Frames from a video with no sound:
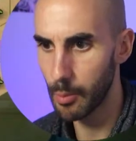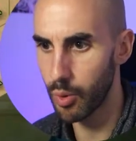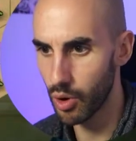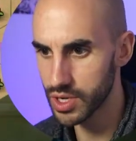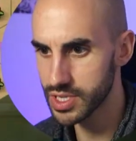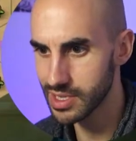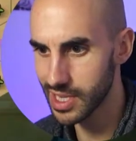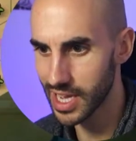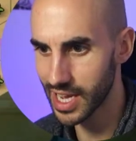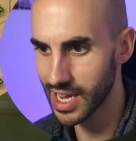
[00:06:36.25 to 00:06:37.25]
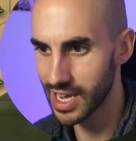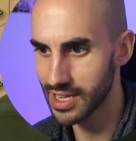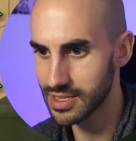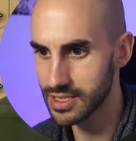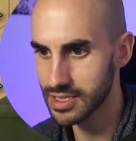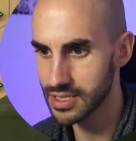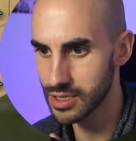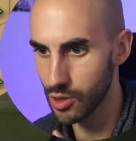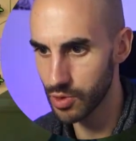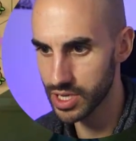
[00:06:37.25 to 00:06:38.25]
Poison and
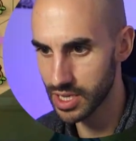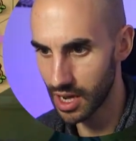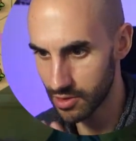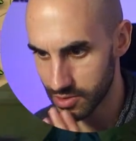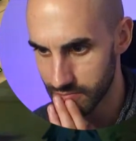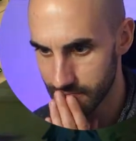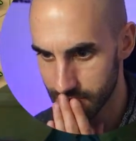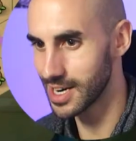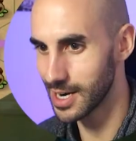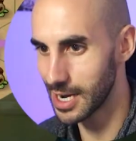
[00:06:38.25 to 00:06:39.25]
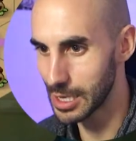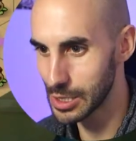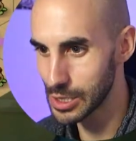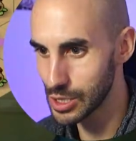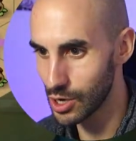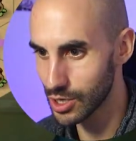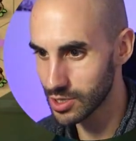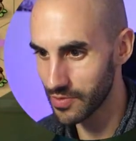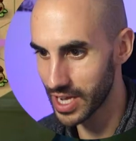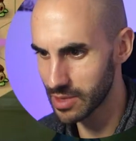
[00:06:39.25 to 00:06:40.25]
slowing down. There are a
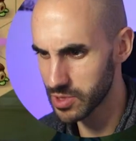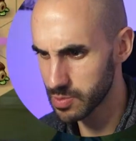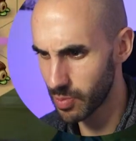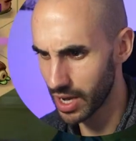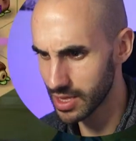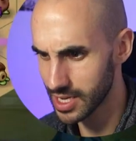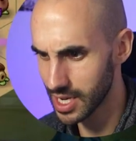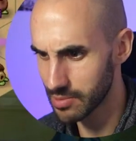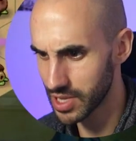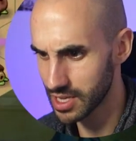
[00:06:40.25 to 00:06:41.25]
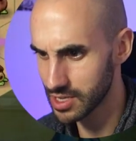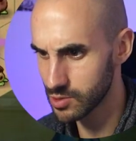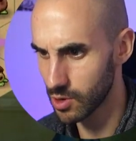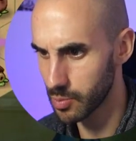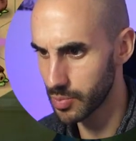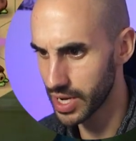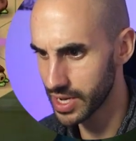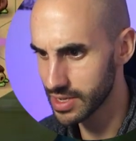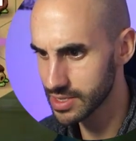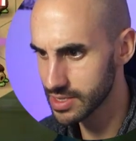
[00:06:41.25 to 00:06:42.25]
lot of enemies piling up next to our base.